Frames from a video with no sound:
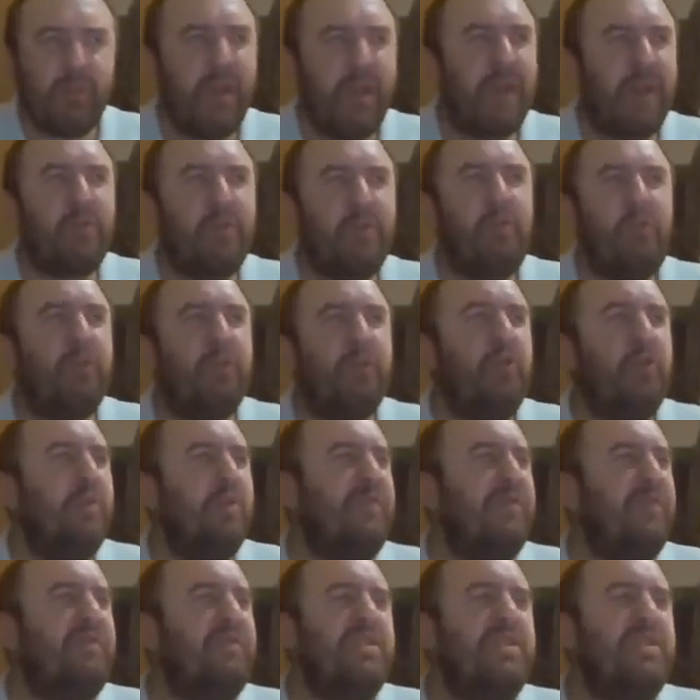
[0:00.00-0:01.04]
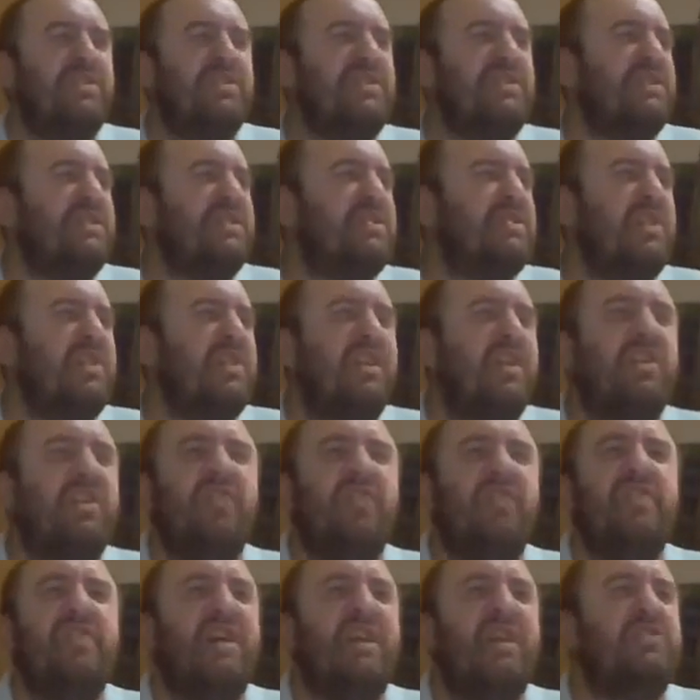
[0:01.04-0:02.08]
I don't know if this is like
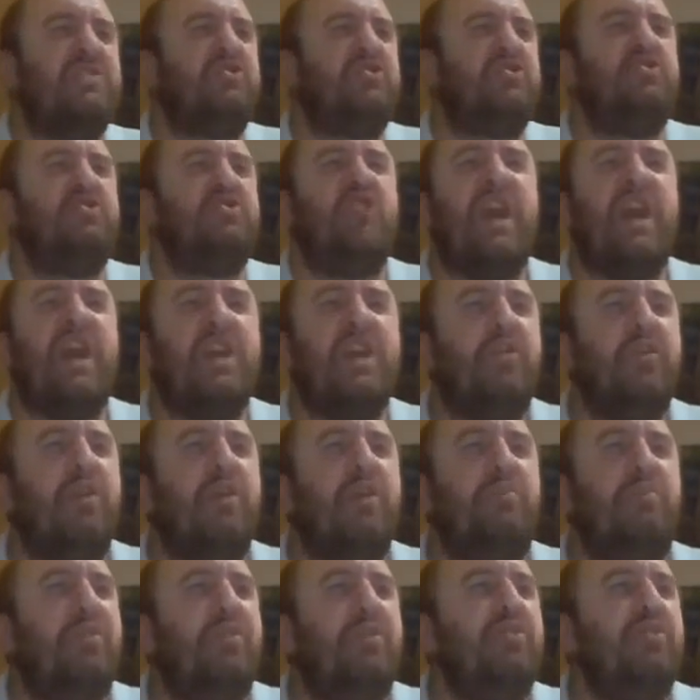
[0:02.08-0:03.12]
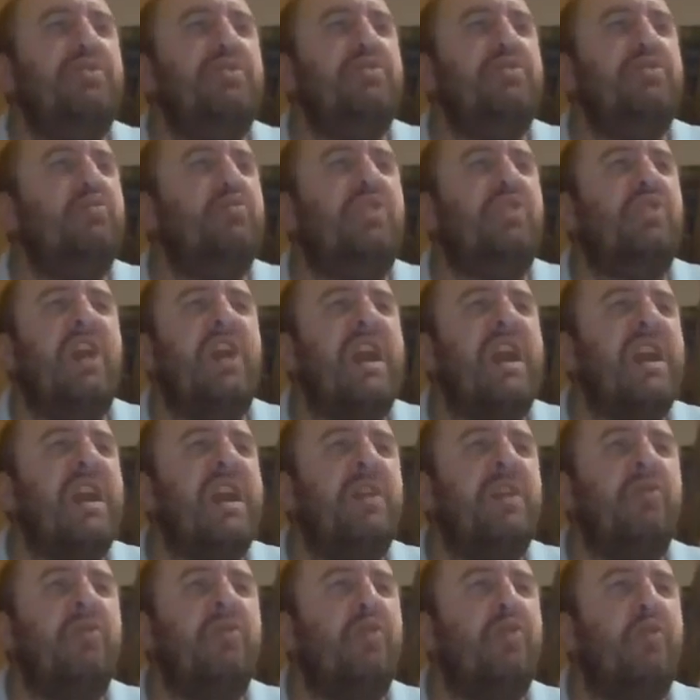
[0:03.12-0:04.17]
an SJW
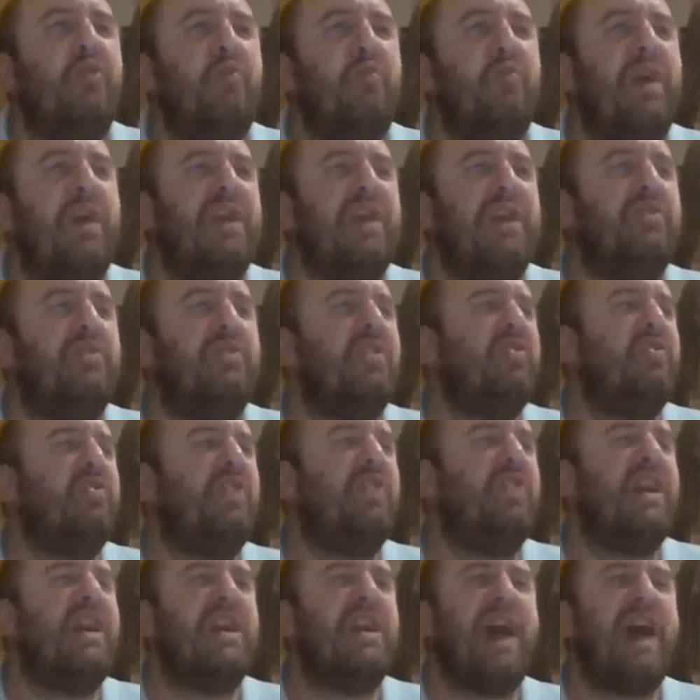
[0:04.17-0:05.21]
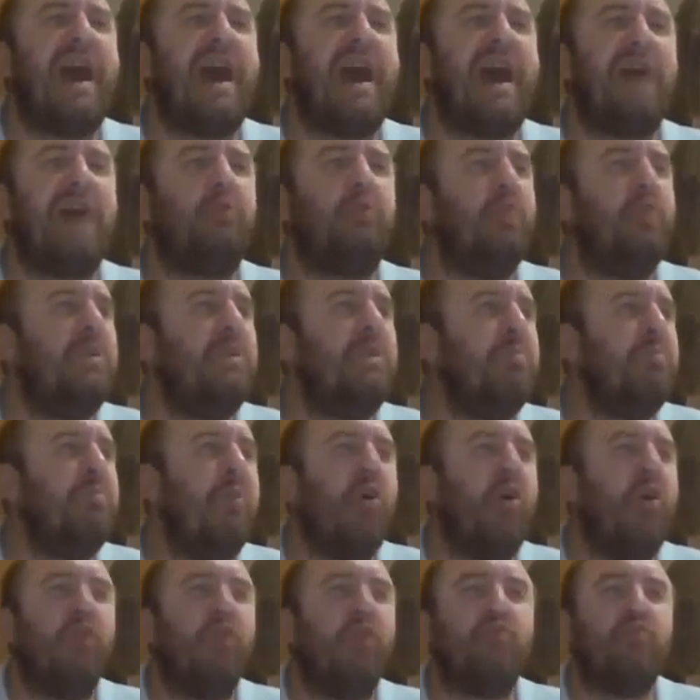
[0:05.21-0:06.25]
thing, the way that they act with
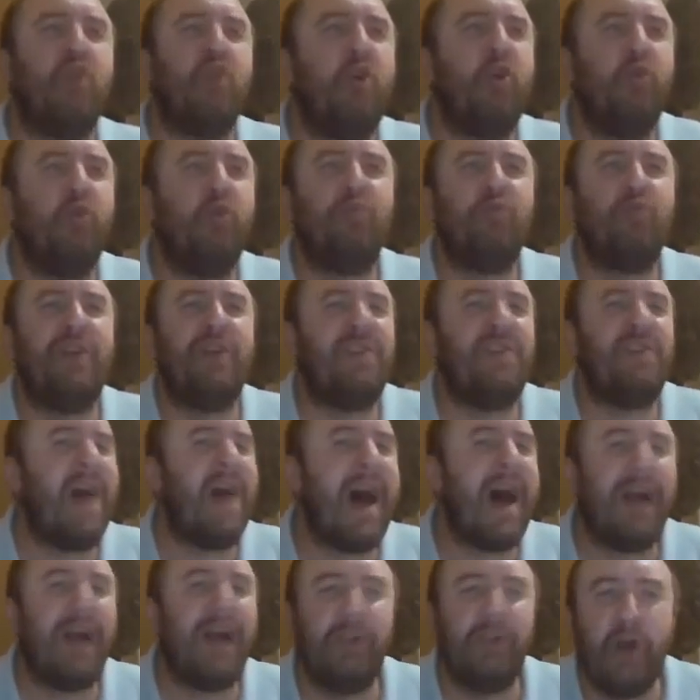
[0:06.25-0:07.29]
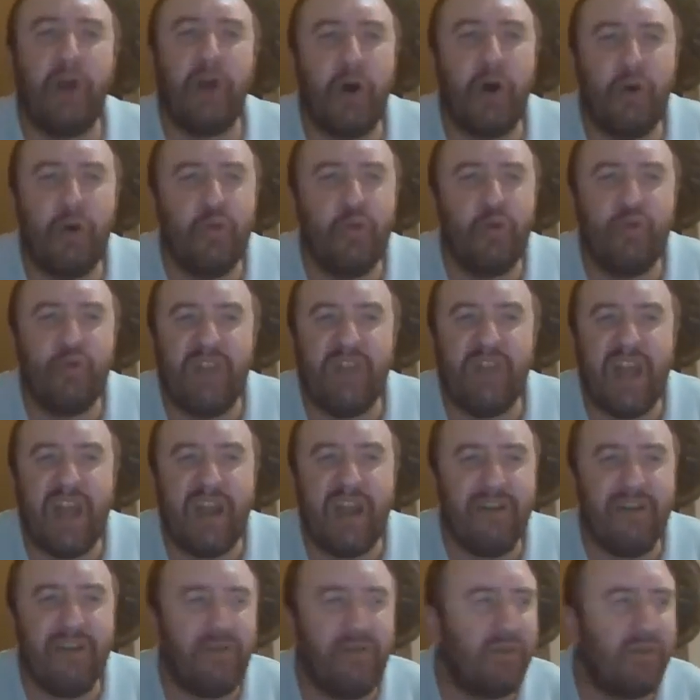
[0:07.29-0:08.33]
Mauro Ranallo
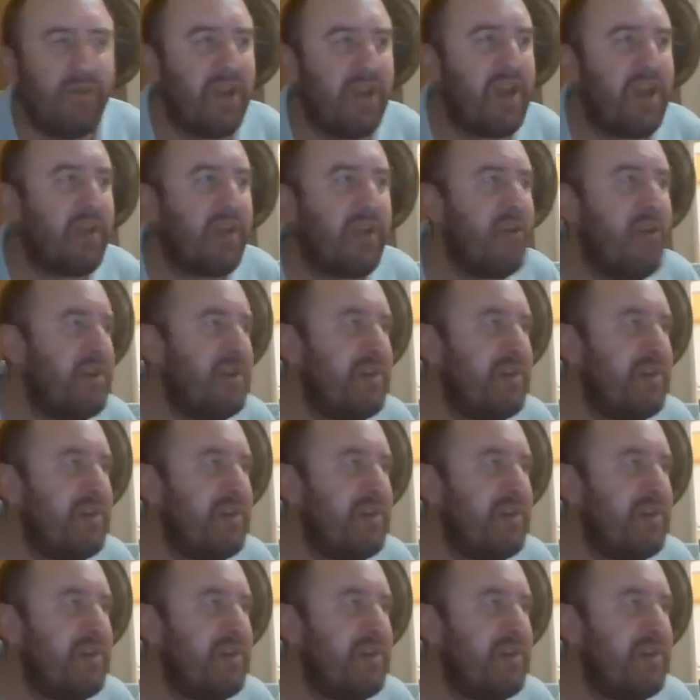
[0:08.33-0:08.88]
there, like,